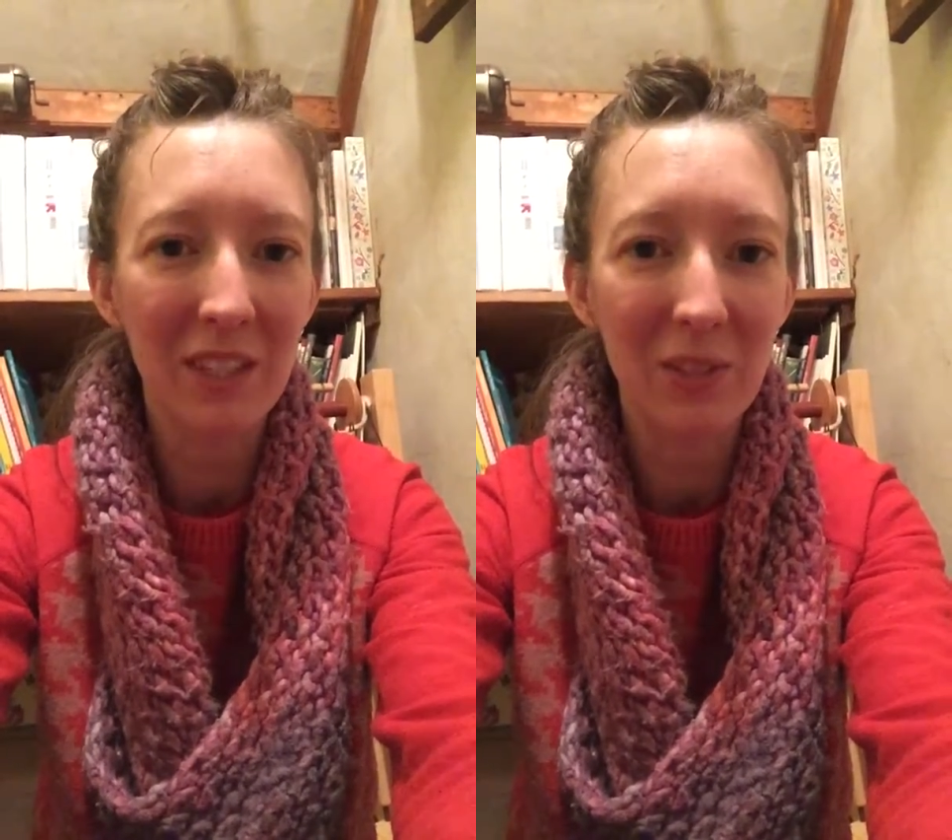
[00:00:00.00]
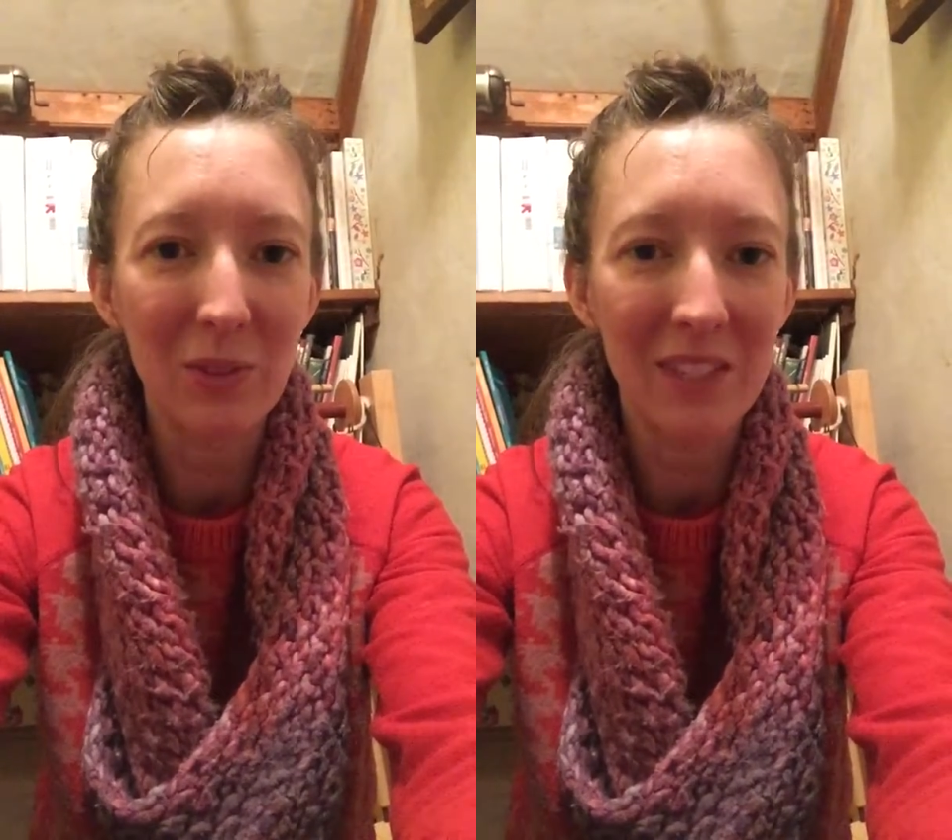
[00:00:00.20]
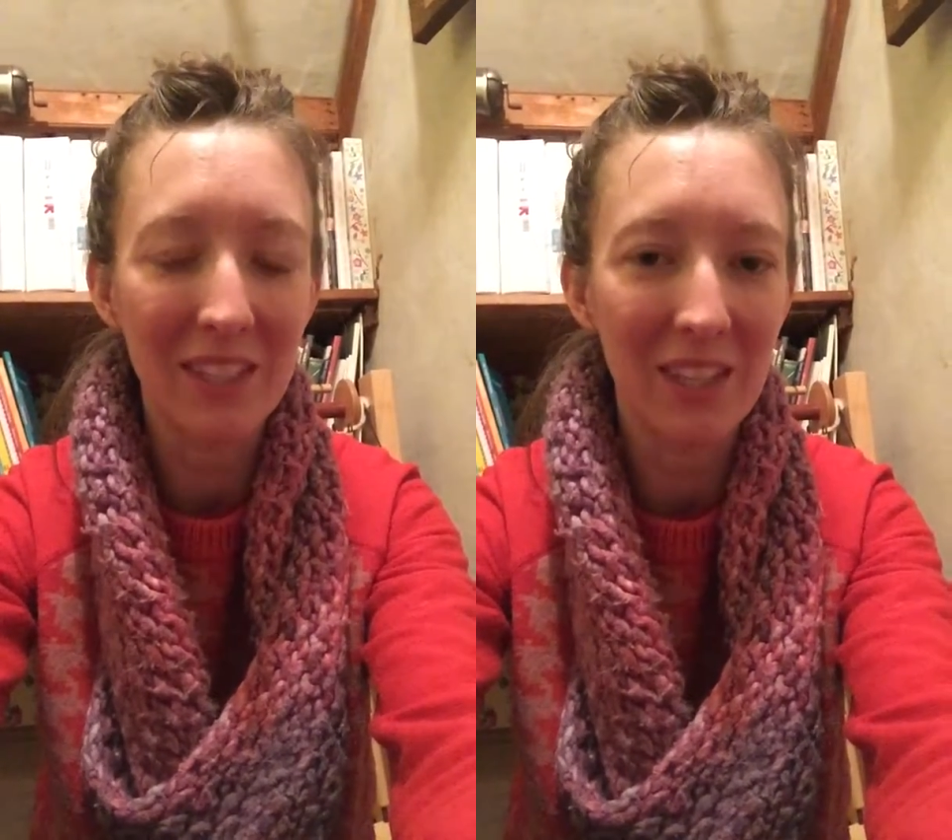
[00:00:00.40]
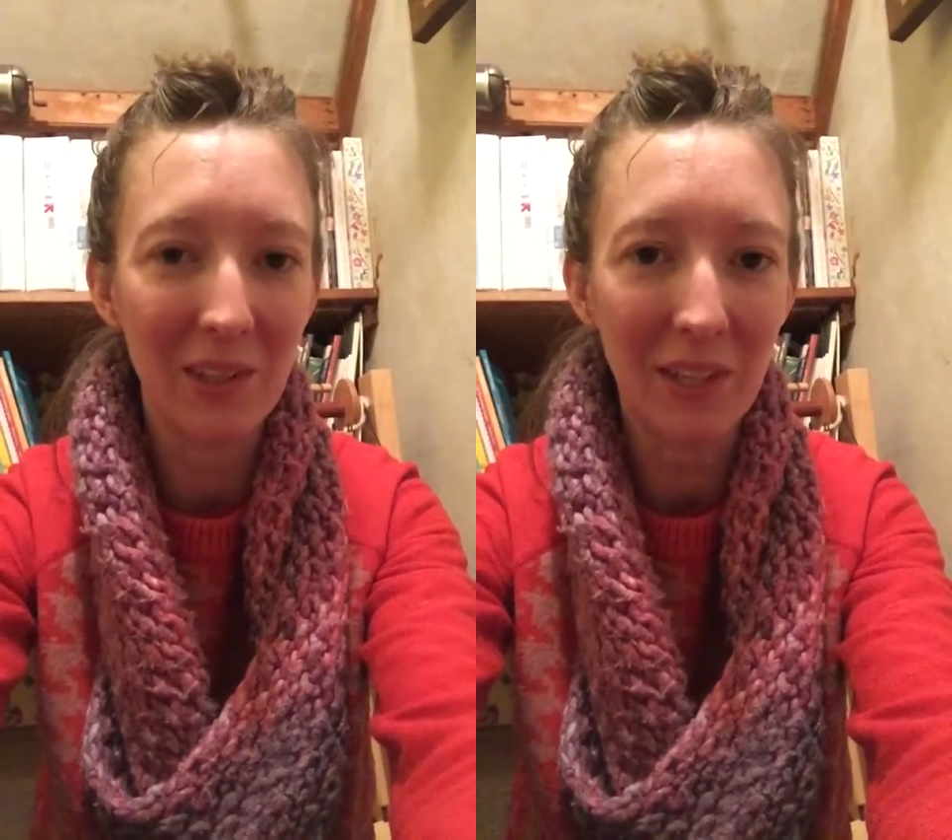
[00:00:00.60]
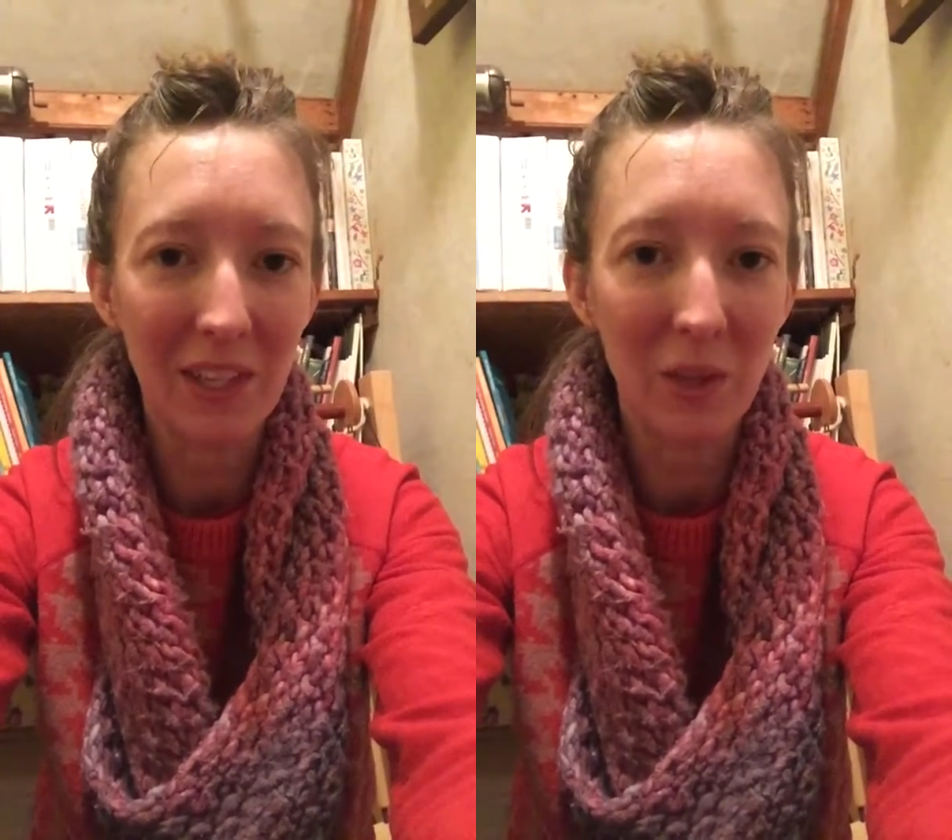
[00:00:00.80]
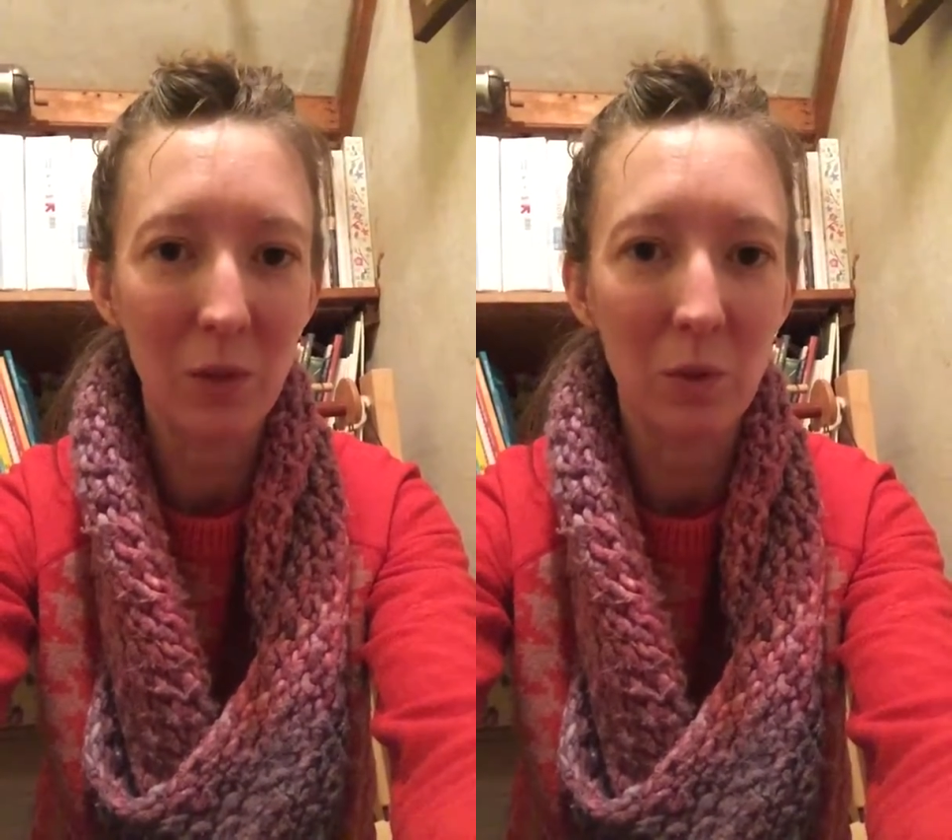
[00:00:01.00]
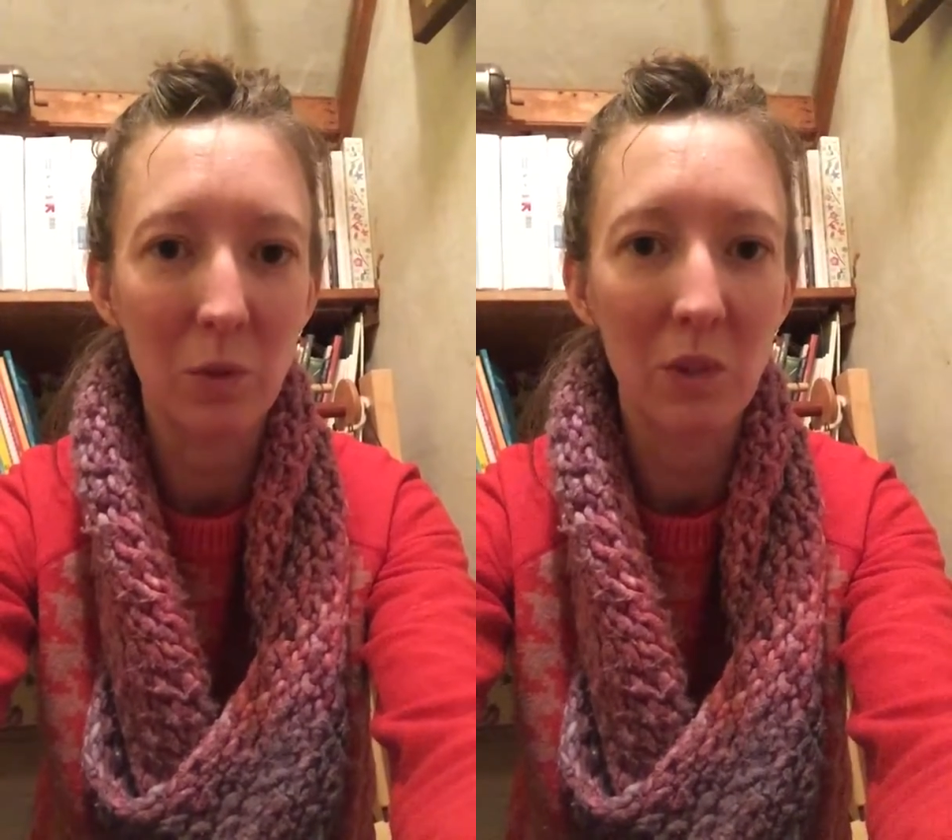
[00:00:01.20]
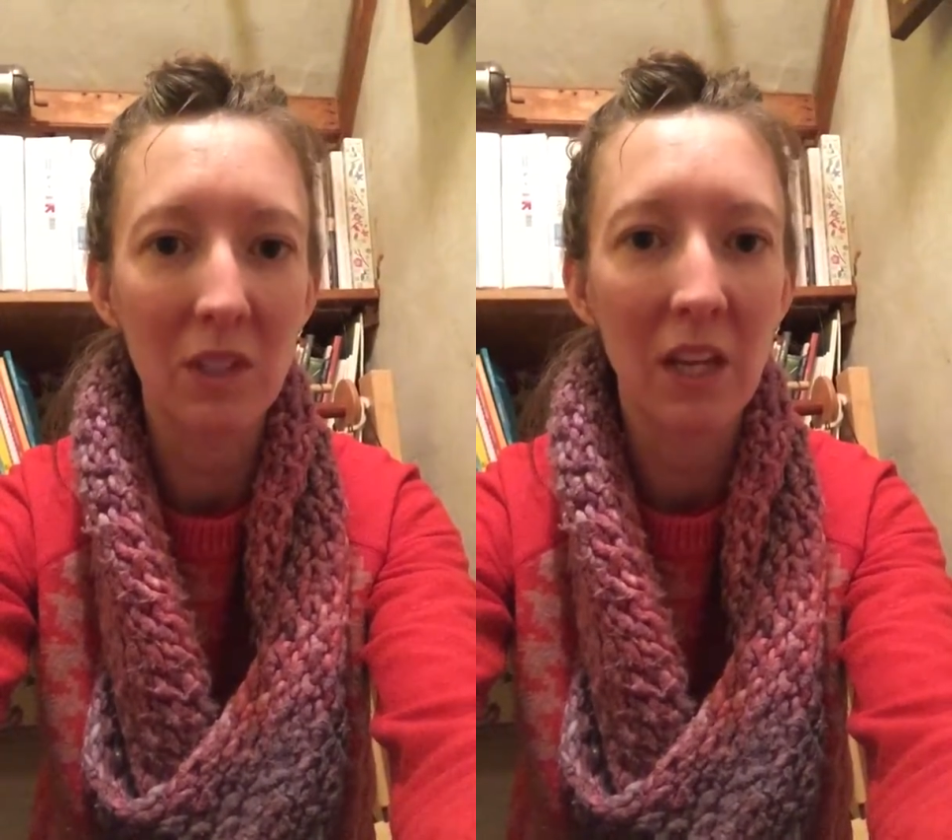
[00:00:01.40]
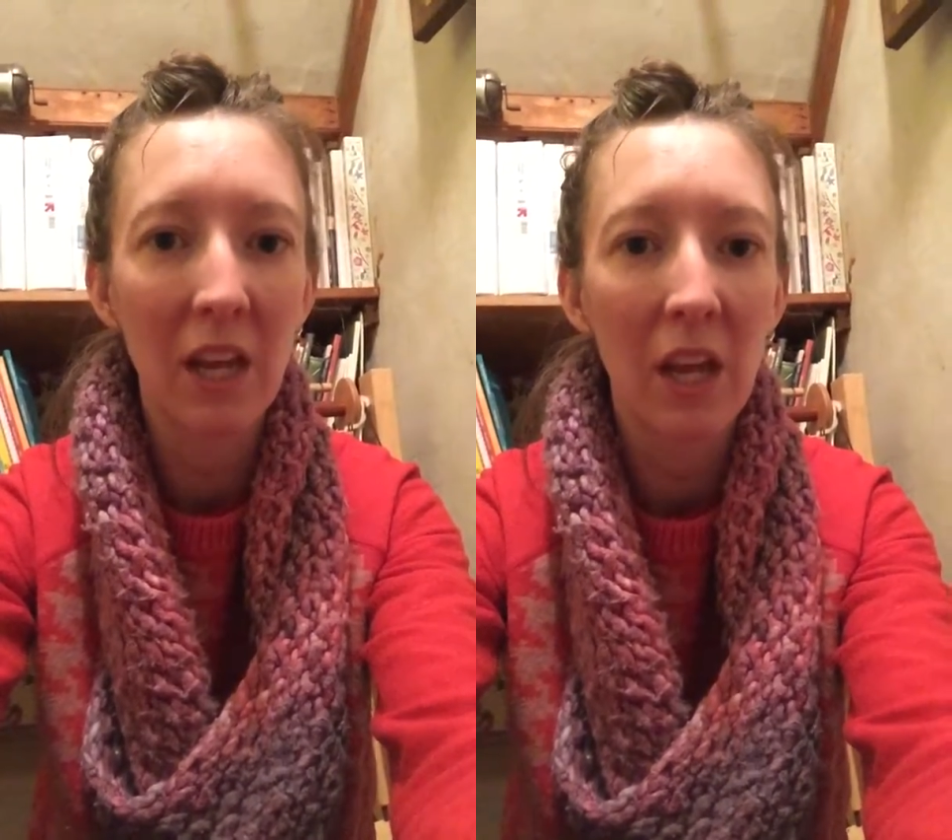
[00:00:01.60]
used to hearing it used.